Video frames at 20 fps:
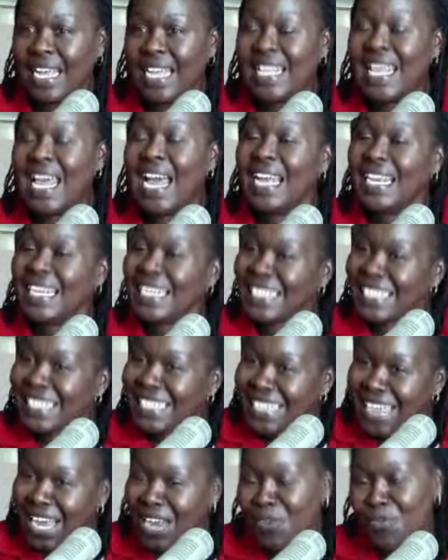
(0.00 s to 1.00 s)
they
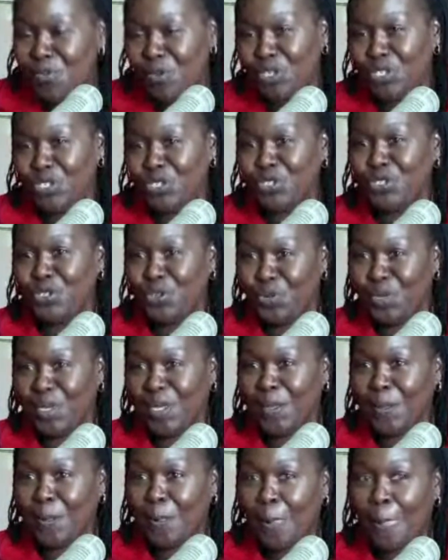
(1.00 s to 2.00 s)
understand what you're
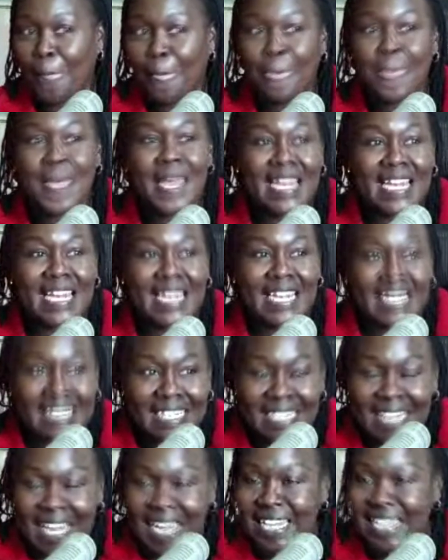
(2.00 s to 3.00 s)
doing, they
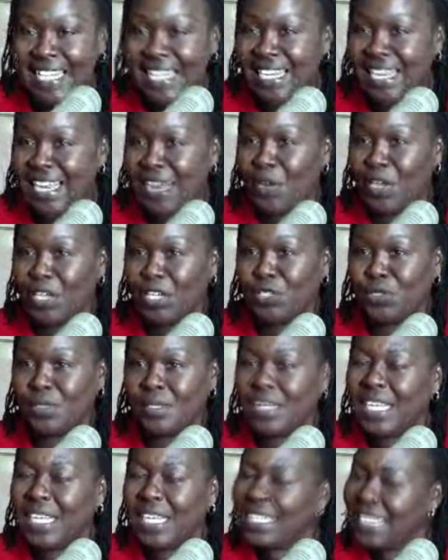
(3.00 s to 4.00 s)
understand the direction.
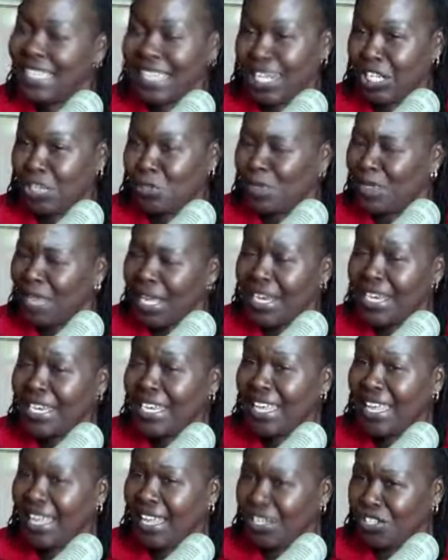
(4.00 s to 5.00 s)
That's engagement. They're
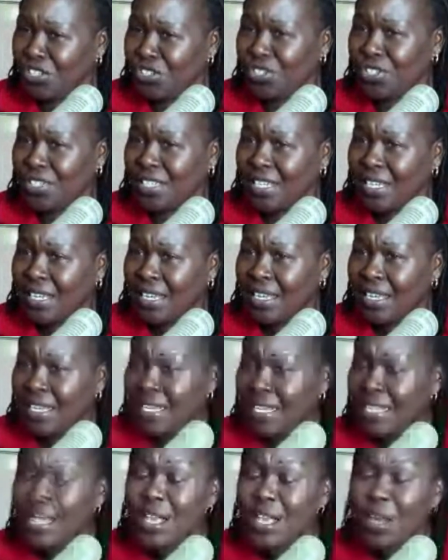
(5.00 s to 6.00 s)
engaged,
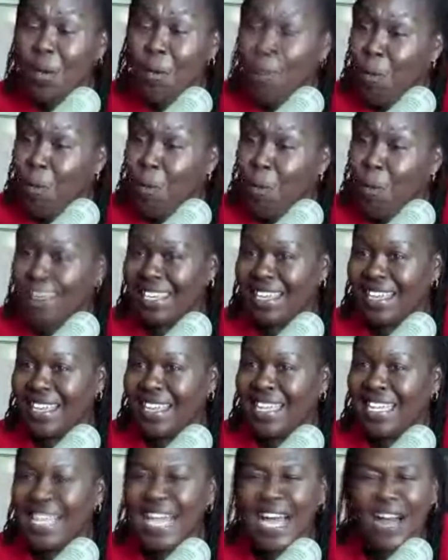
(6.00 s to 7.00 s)
they're working,
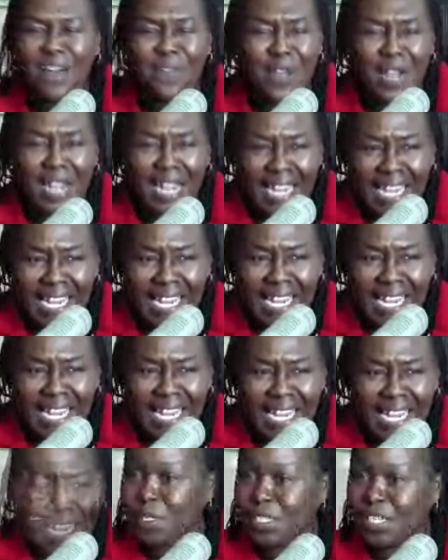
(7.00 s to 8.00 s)
they have a clear
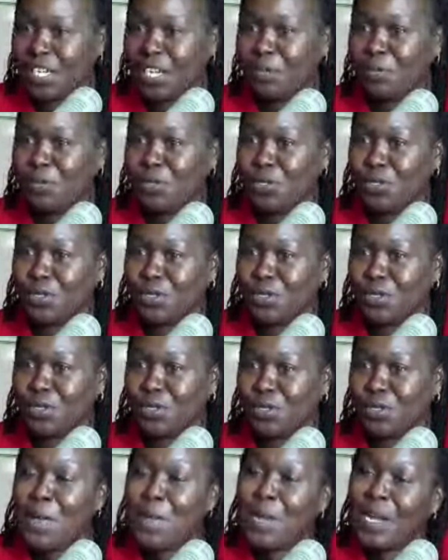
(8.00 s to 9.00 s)
job description.
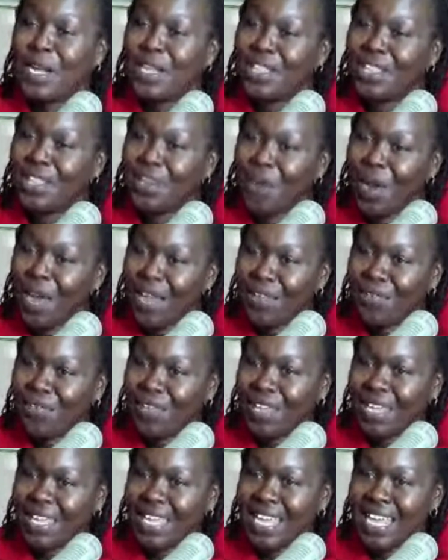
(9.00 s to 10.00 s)
But
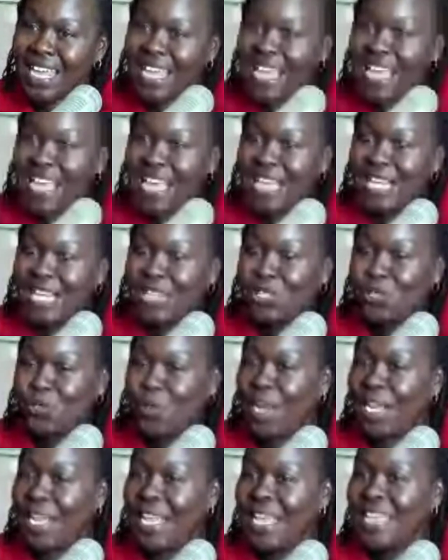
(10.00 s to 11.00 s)
thriving is
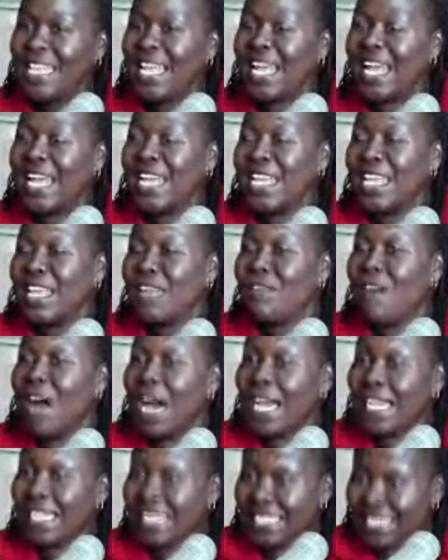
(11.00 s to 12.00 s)
when they can give
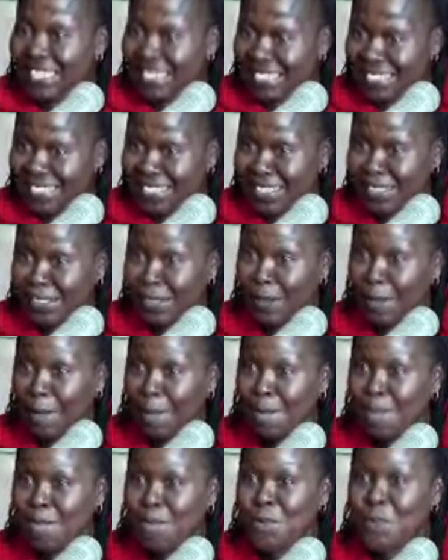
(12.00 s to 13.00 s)
ideas.
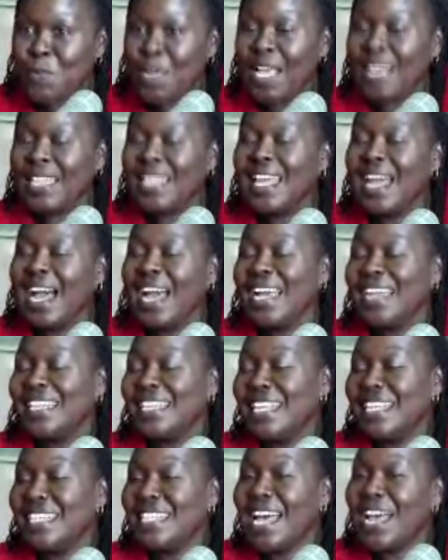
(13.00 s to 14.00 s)
Mm. And the
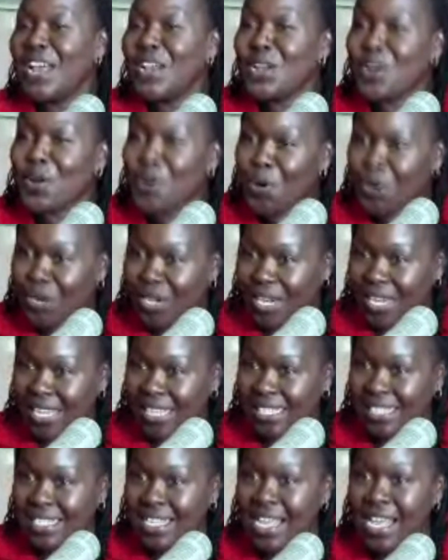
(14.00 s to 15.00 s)
ideas are
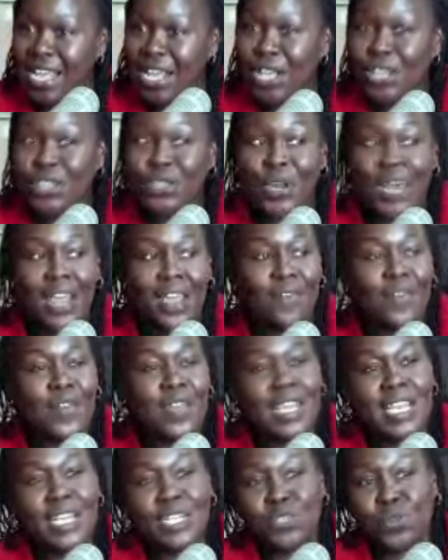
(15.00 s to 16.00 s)
recognized.
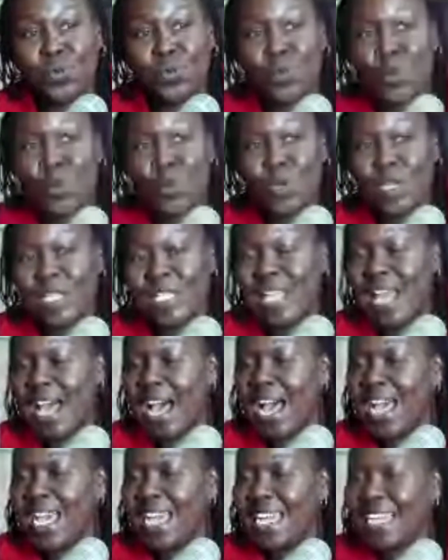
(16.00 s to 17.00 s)
Thriving is when the
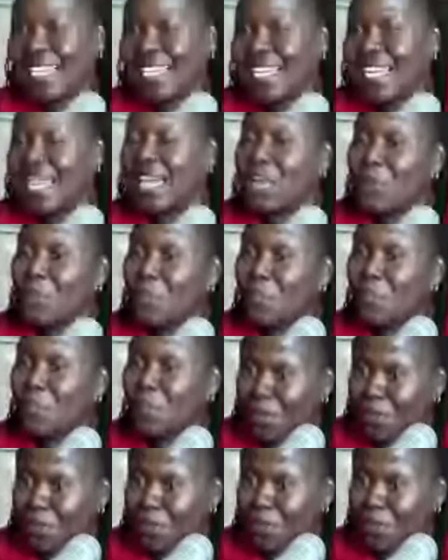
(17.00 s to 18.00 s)
ideas are
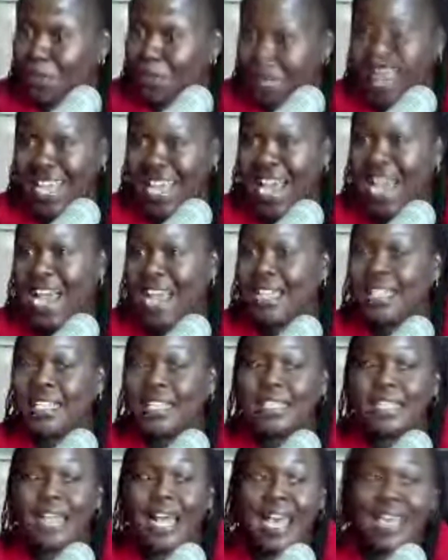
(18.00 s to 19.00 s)
implemented and
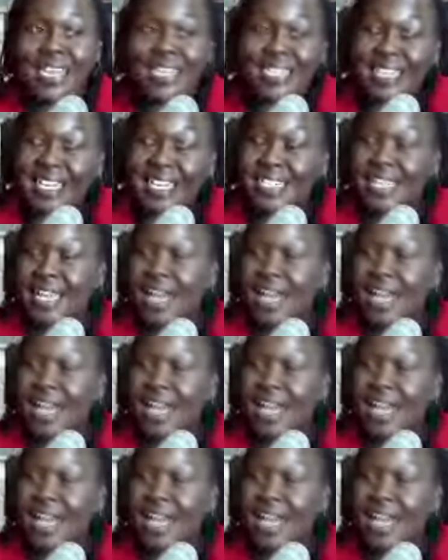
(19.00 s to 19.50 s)
these ideas